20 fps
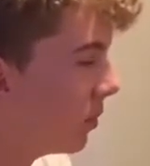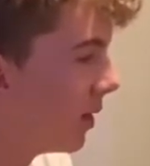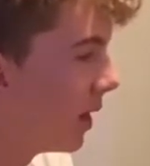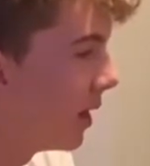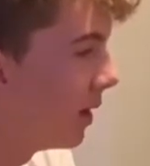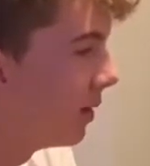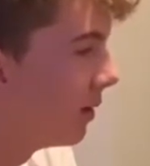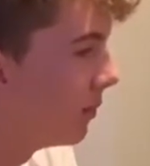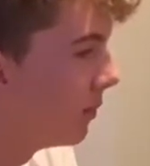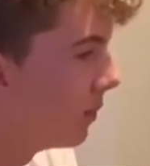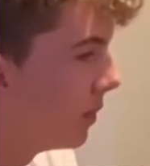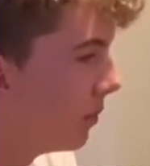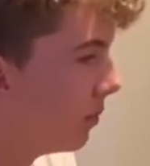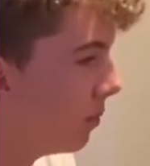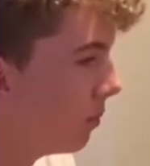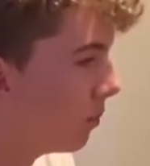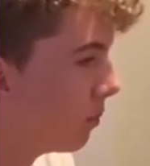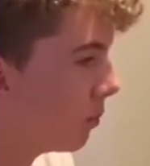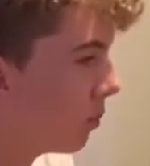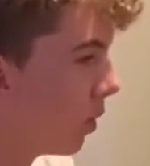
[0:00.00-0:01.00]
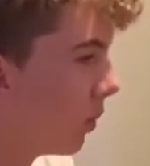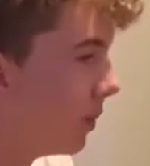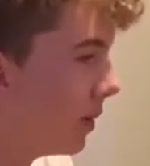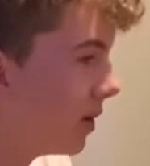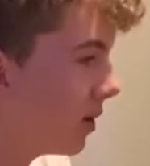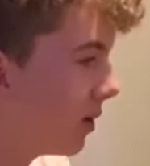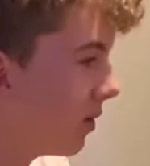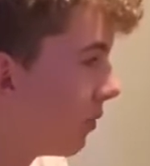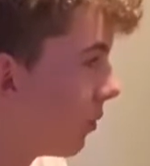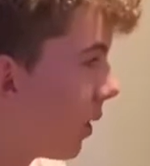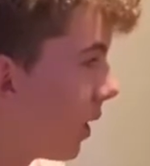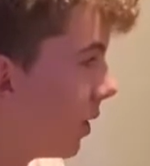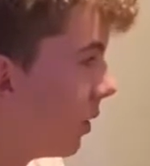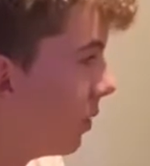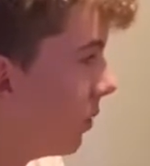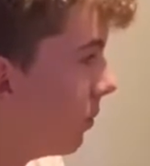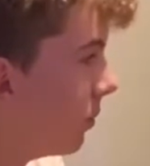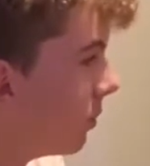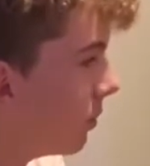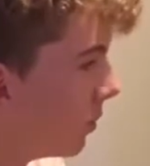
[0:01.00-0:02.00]
then we probably could have won
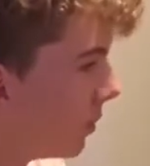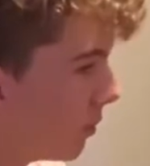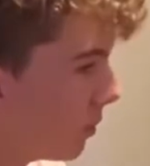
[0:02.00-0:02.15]
them. We